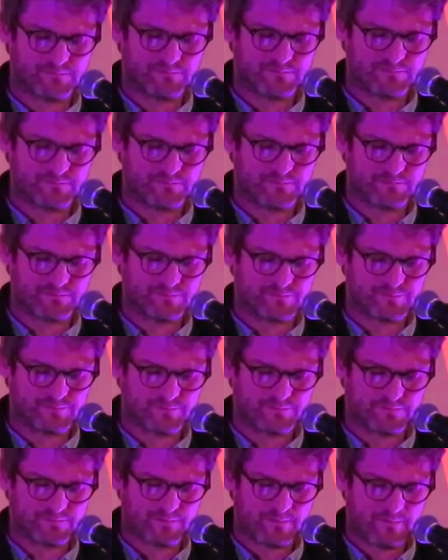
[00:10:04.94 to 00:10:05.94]
poem the whole
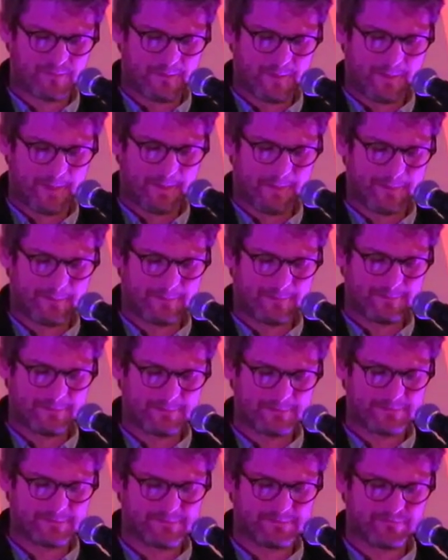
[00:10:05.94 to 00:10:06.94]
week,
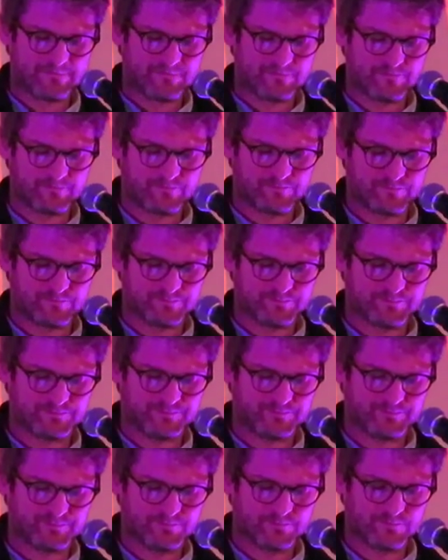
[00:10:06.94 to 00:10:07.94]
Peter was
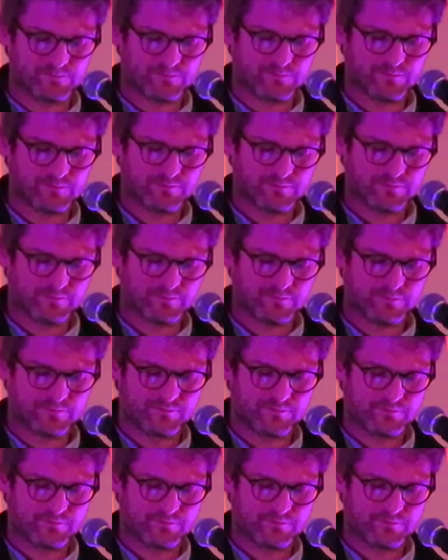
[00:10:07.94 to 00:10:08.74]
very productive.